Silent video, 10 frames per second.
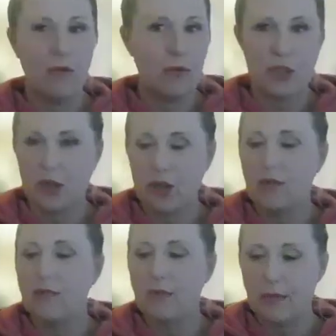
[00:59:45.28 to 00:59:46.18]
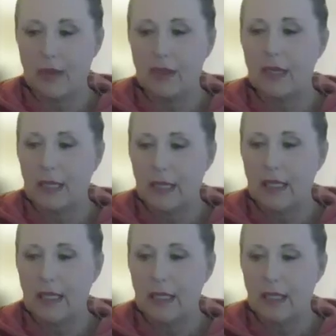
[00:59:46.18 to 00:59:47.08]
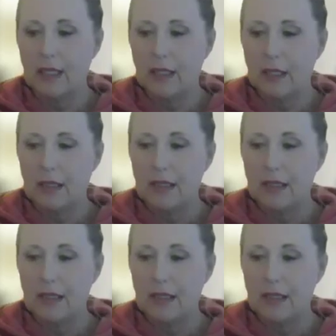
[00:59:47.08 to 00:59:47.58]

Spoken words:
there are a lot of other people that are having these